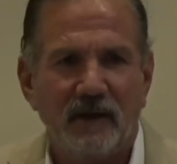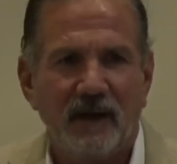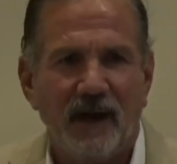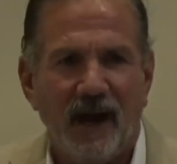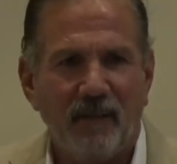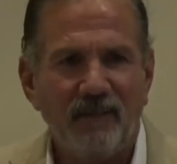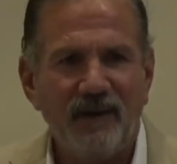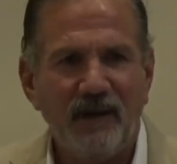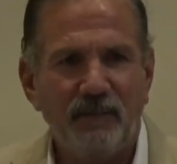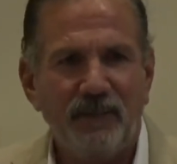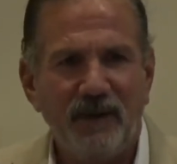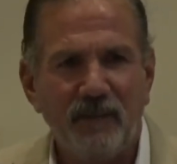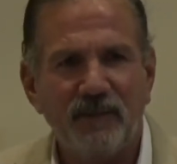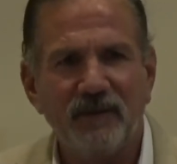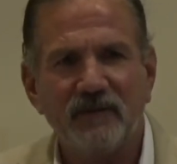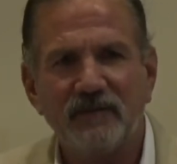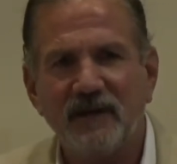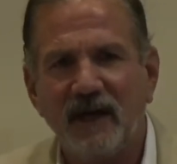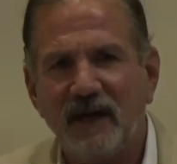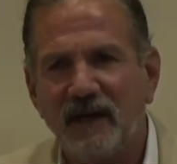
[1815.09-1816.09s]
How many people
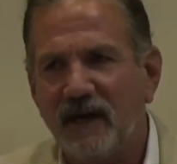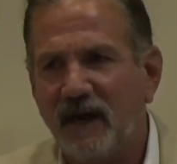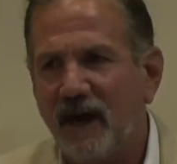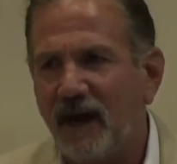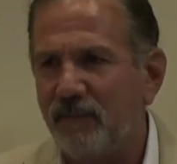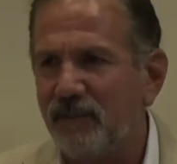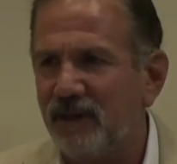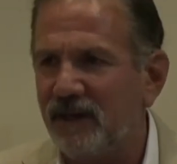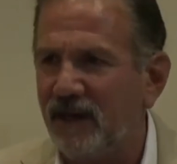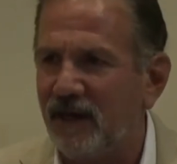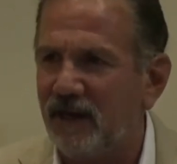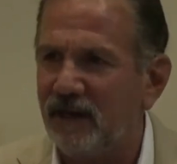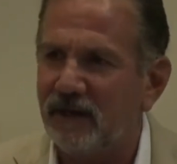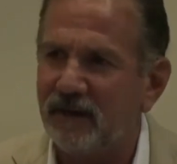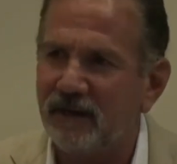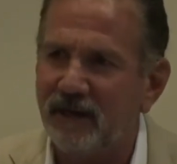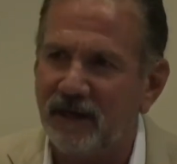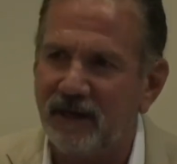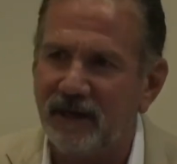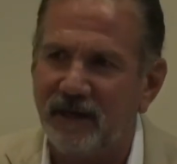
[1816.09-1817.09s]
are taking Ibogaine
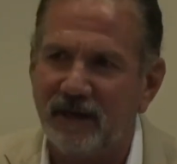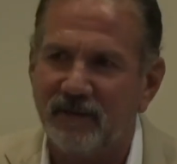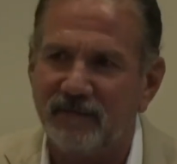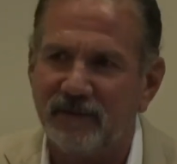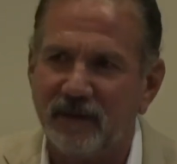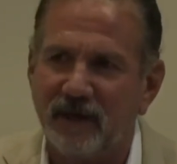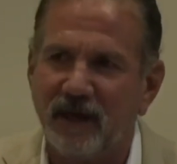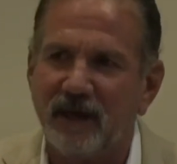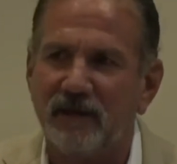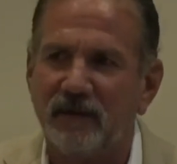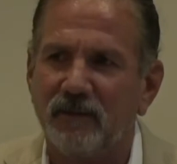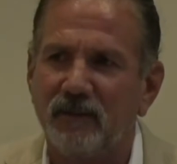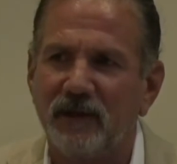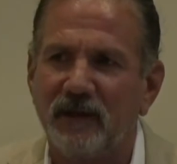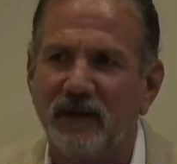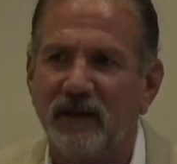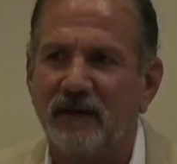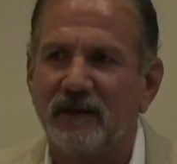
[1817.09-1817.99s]
on any given day of the week?